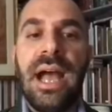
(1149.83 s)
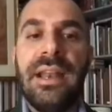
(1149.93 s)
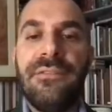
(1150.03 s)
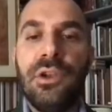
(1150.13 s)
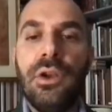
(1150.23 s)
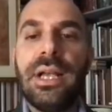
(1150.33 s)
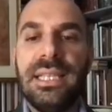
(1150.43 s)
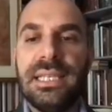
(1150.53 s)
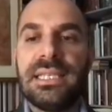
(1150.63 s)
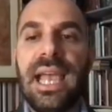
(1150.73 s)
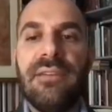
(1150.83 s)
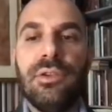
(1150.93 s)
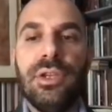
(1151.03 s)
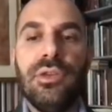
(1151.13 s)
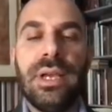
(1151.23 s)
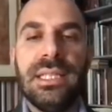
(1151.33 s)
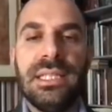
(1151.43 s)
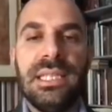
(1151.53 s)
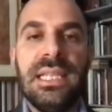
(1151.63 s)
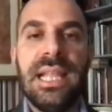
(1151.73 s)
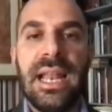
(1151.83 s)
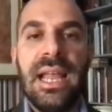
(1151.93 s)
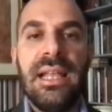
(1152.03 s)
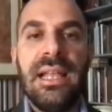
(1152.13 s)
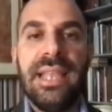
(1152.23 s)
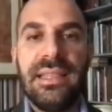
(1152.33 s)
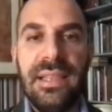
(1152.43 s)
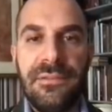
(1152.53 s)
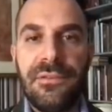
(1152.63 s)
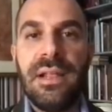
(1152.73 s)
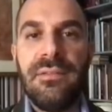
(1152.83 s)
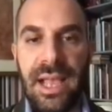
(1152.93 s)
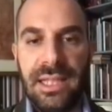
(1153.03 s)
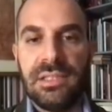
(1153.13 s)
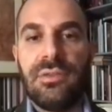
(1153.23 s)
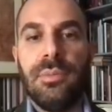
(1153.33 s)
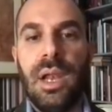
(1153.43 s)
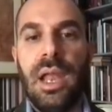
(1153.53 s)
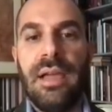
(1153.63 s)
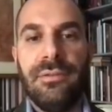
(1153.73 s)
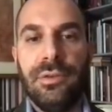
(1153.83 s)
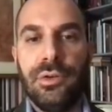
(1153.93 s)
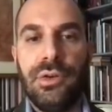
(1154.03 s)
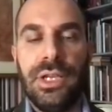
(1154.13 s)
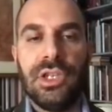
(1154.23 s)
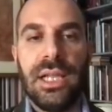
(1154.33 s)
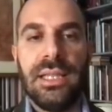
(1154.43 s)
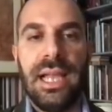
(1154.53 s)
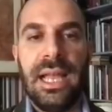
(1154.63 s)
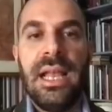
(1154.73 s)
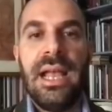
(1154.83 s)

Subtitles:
And if you look at this carefully, you can see that the different events from the life of Lucretia that